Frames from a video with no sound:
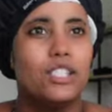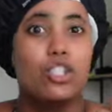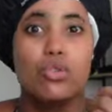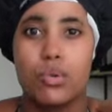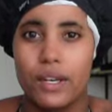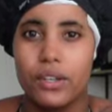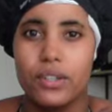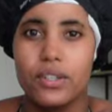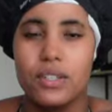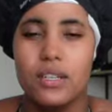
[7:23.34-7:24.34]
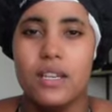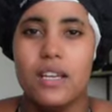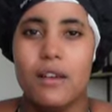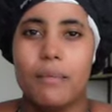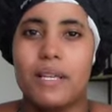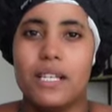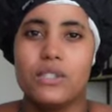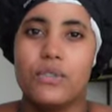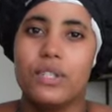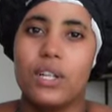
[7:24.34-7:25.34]
triggered
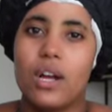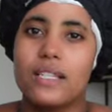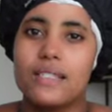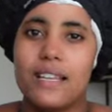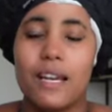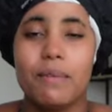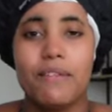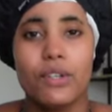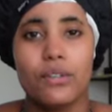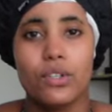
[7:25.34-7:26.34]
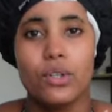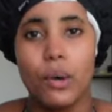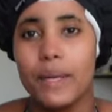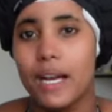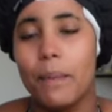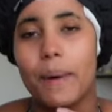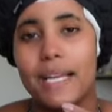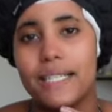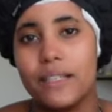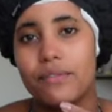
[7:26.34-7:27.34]
because for the longest time, even growing up, I
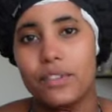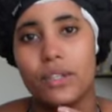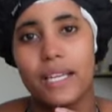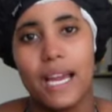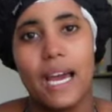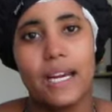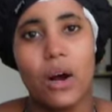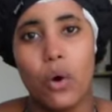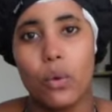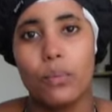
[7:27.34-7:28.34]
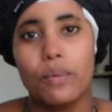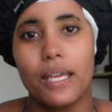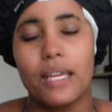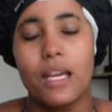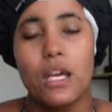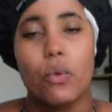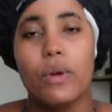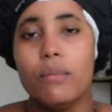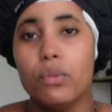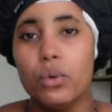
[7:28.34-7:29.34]
didn't feel like I had a home. Like
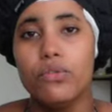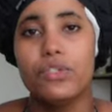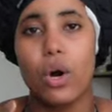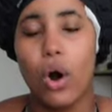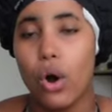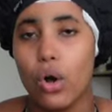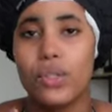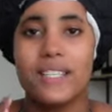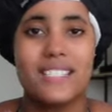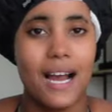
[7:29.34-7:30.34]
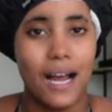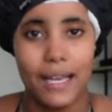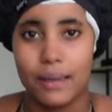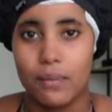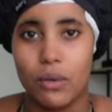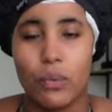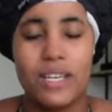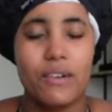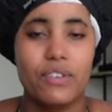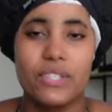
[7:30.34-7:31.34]
we moved all the time. We
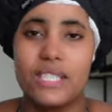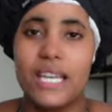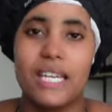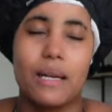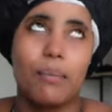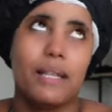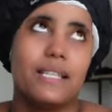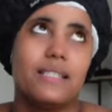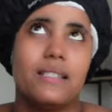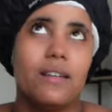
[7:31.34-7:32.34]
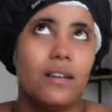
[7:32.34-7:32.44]
never stayed in a place